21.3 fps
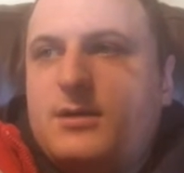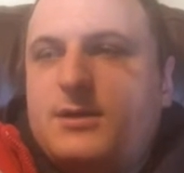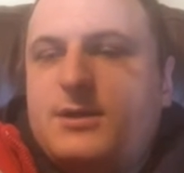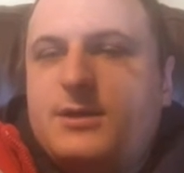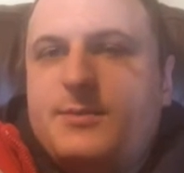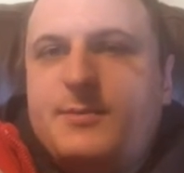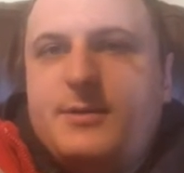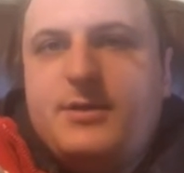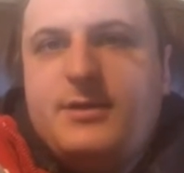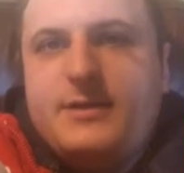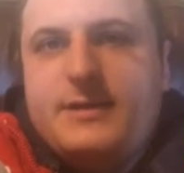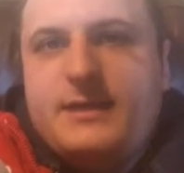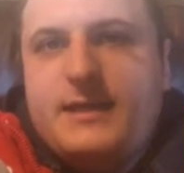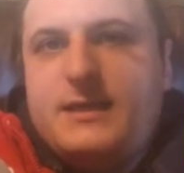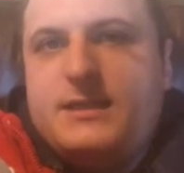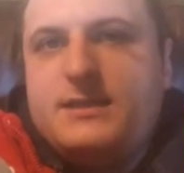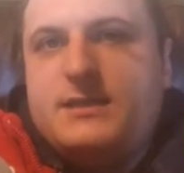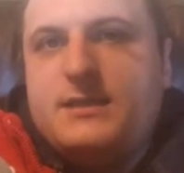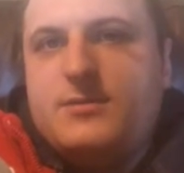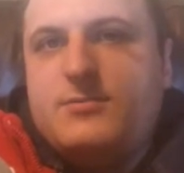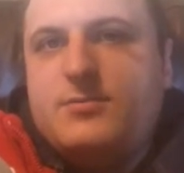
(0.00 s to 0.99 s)

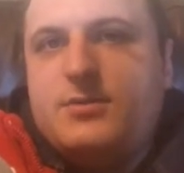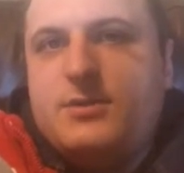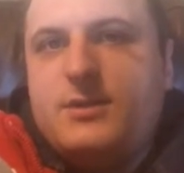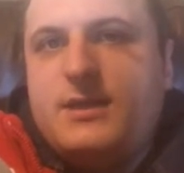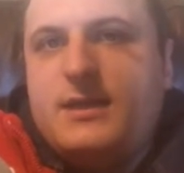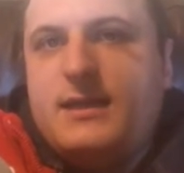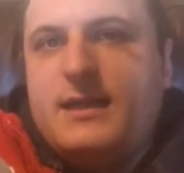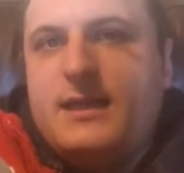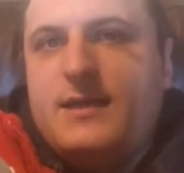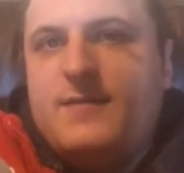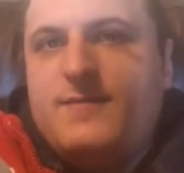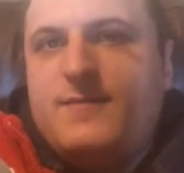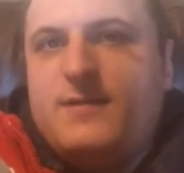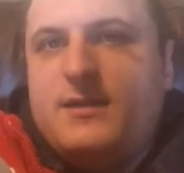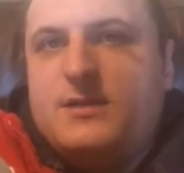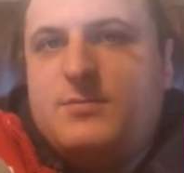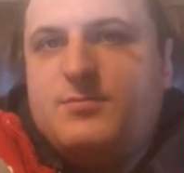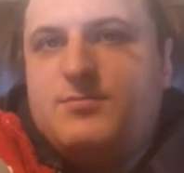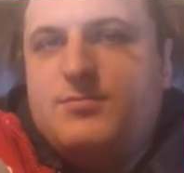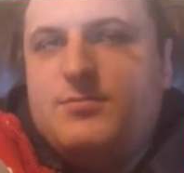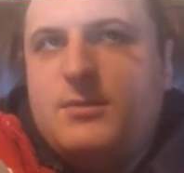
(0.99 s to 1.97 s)
communicating with United
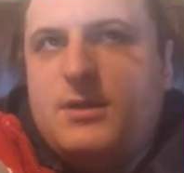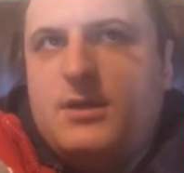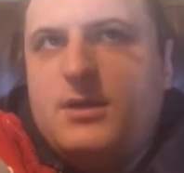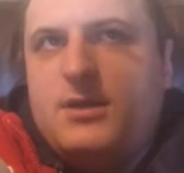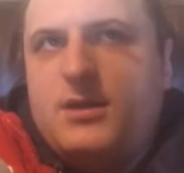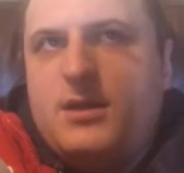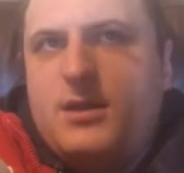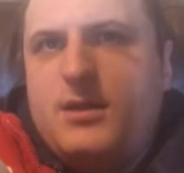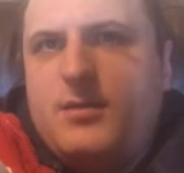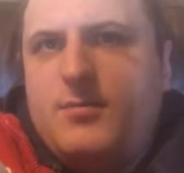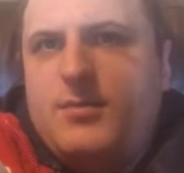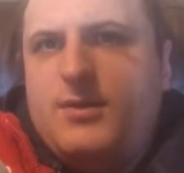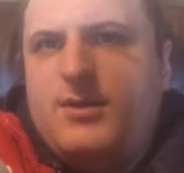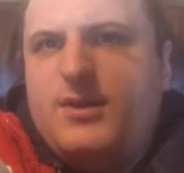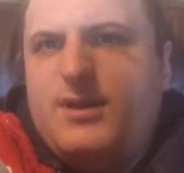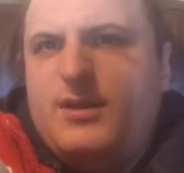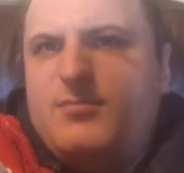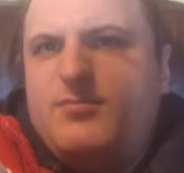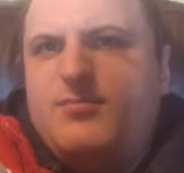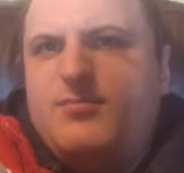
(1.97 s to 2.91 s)
fans. But